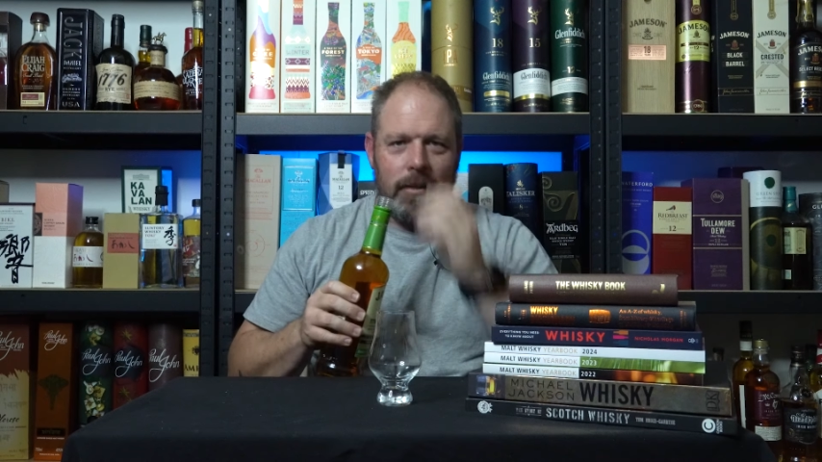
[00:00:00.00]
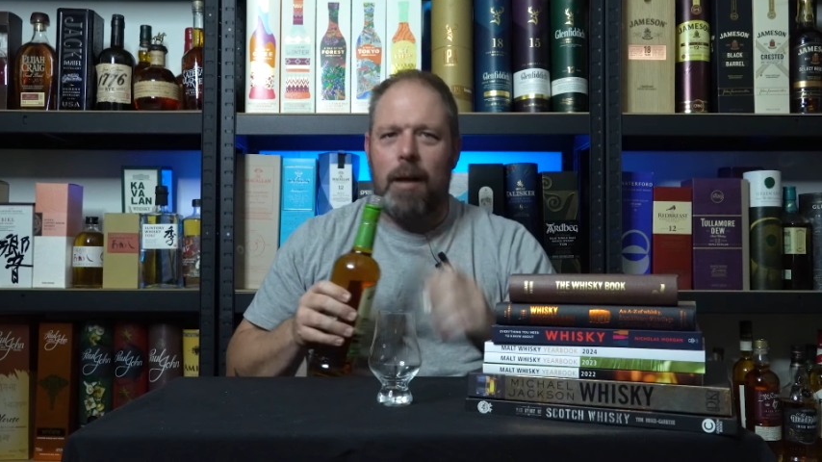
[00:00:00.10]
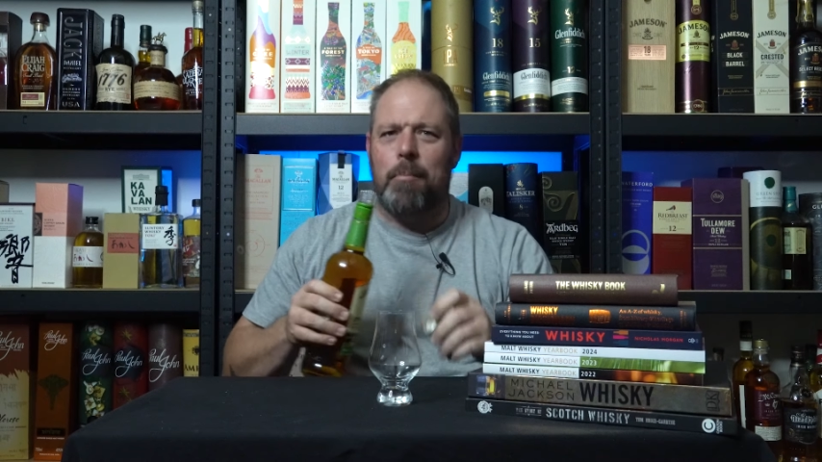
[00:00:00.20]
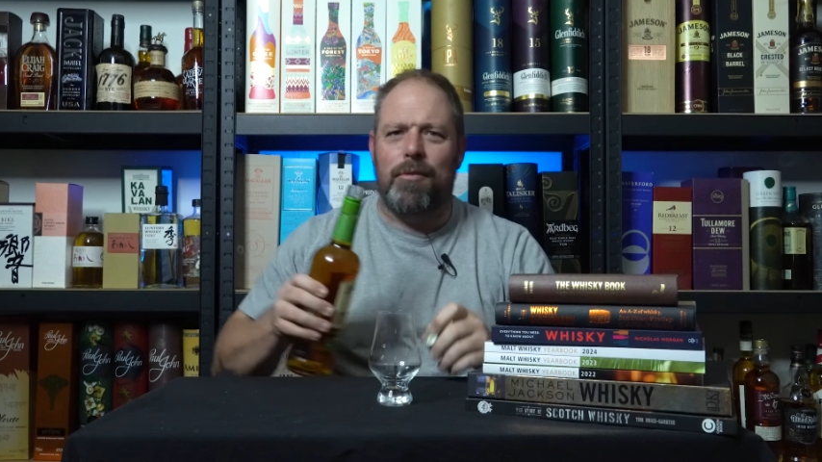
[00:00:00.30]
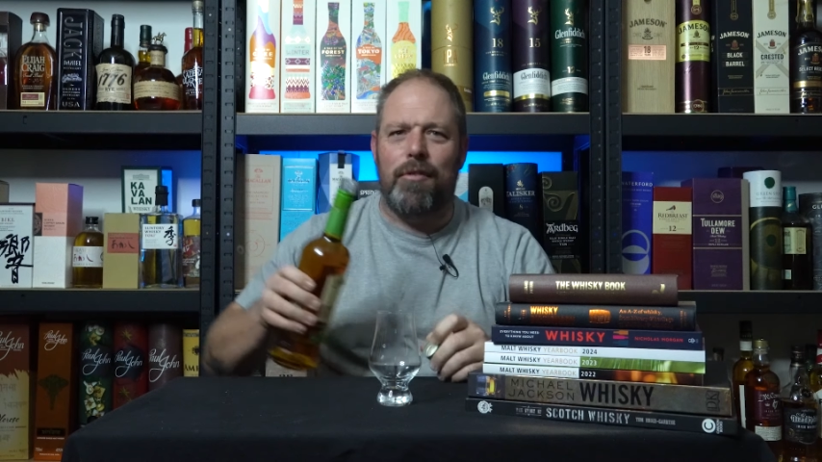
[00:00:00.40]

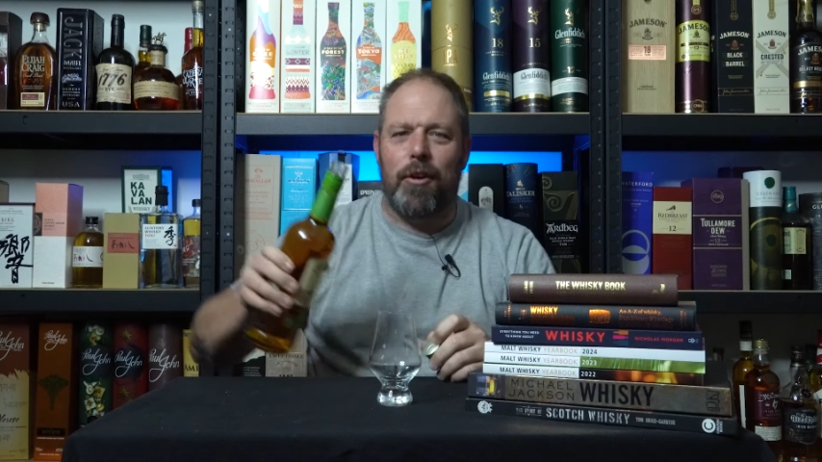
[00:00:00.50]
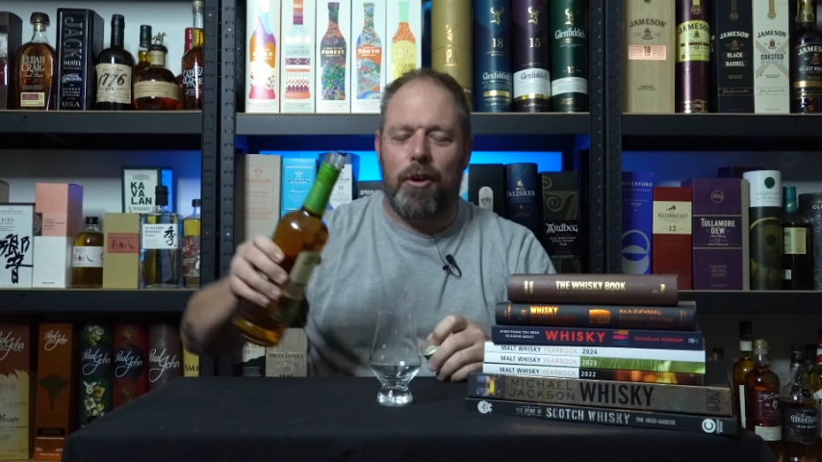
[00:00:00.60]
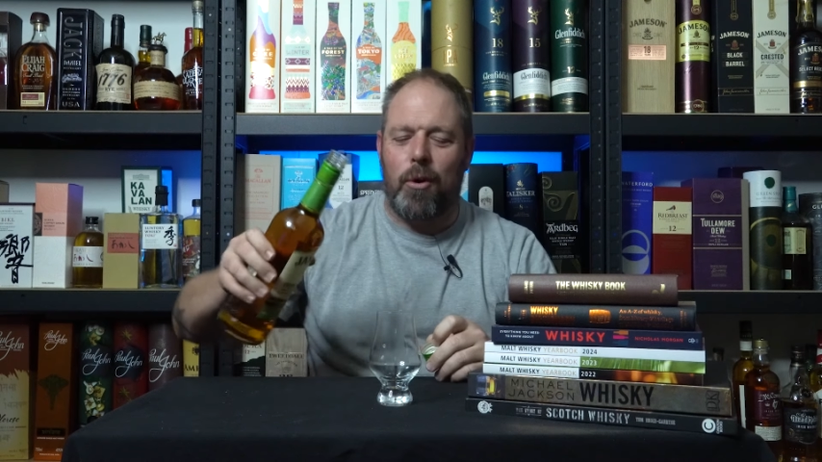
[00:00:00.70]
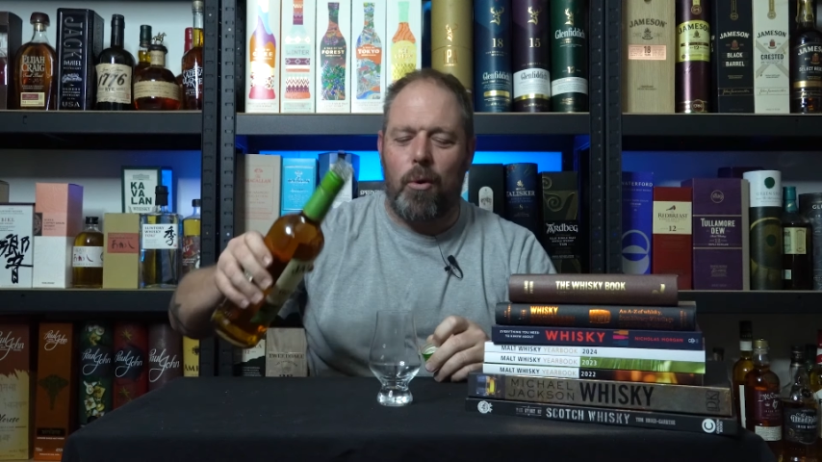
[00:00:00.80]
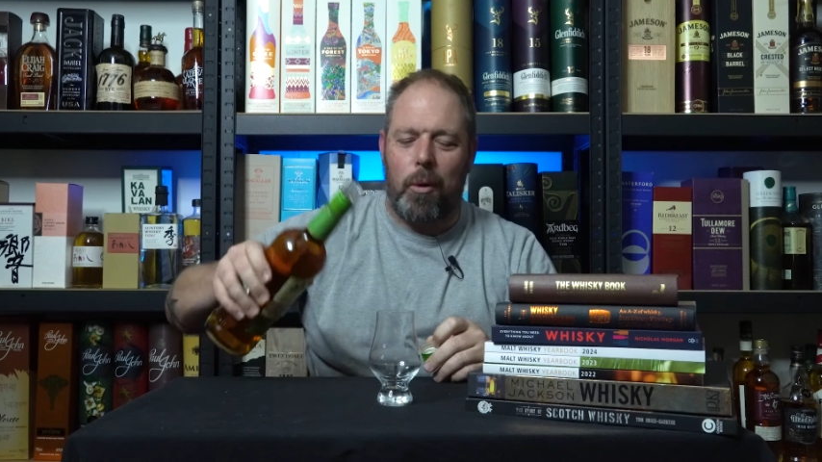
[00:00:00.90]
I prefer a
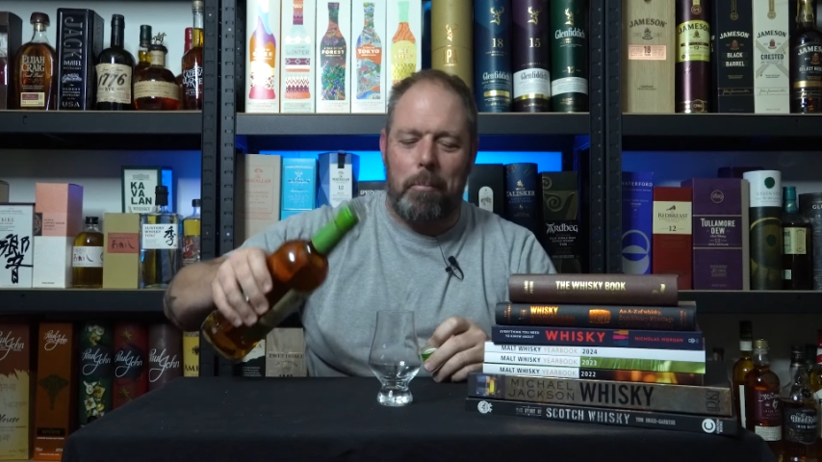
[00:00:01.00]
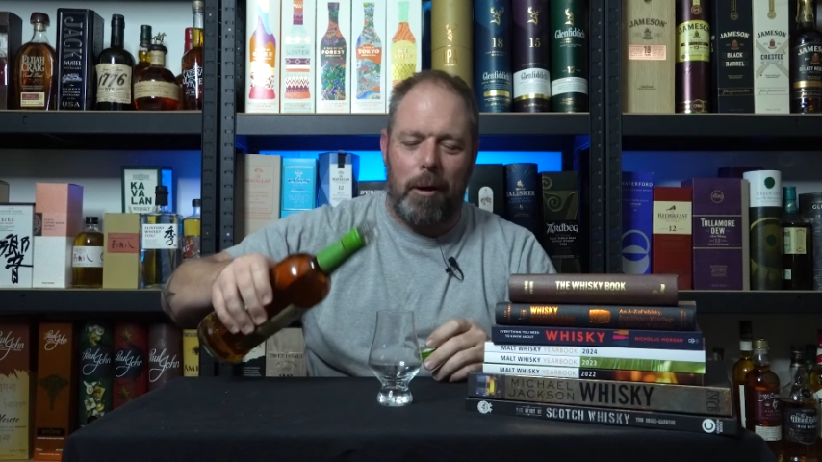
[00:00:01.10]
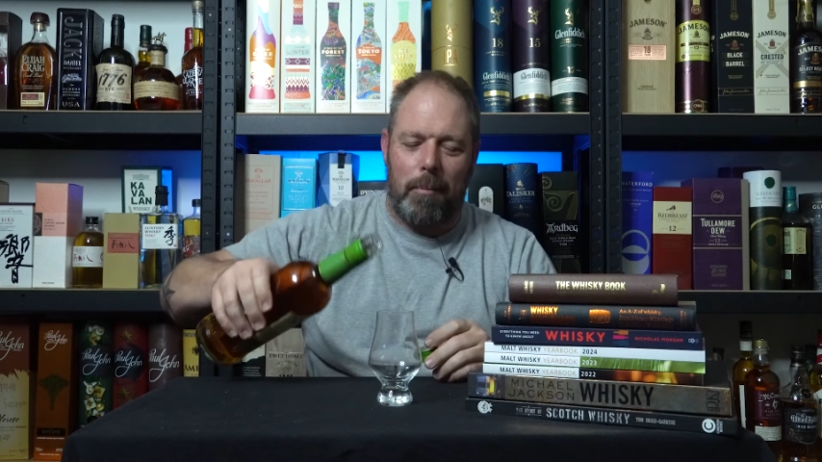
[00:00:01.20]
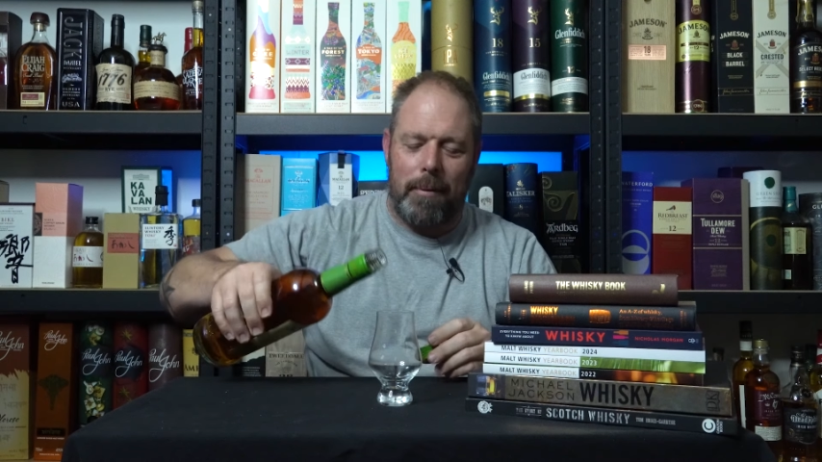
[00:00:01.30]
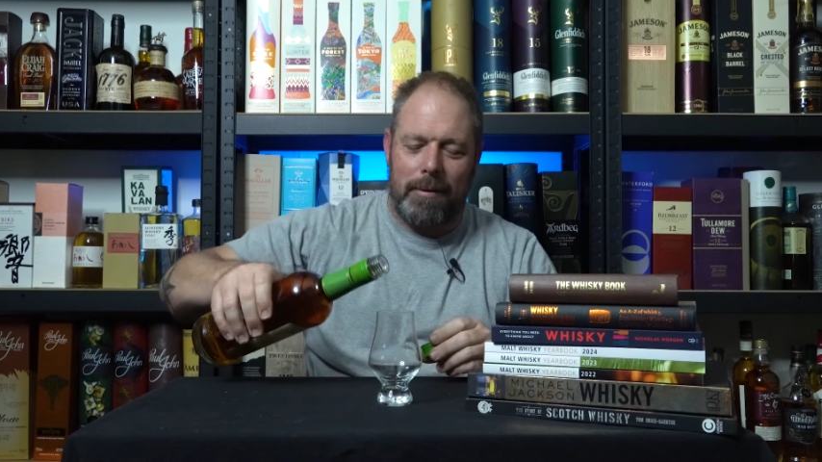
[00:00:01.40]
cork
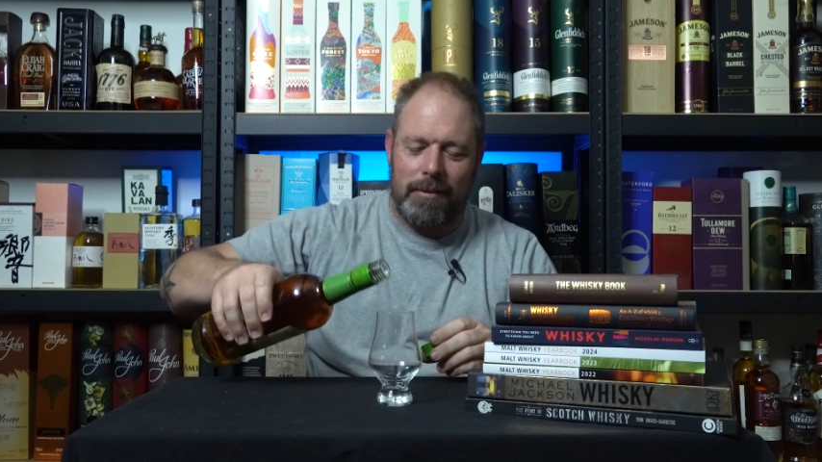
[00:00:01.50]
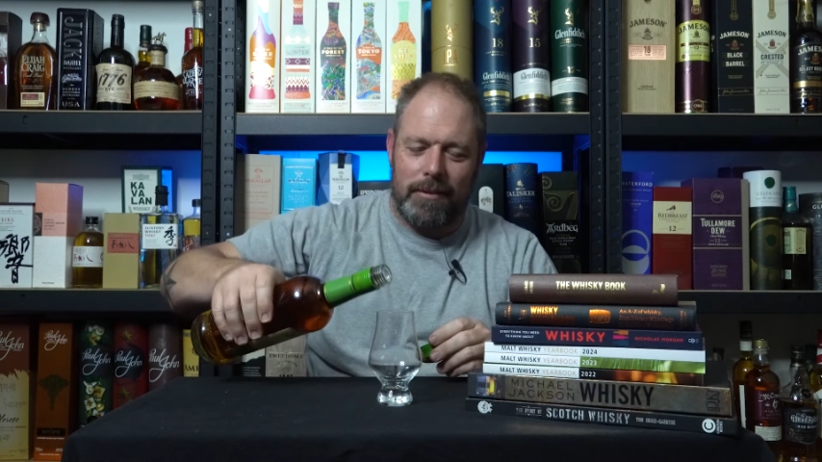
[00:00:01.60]
pop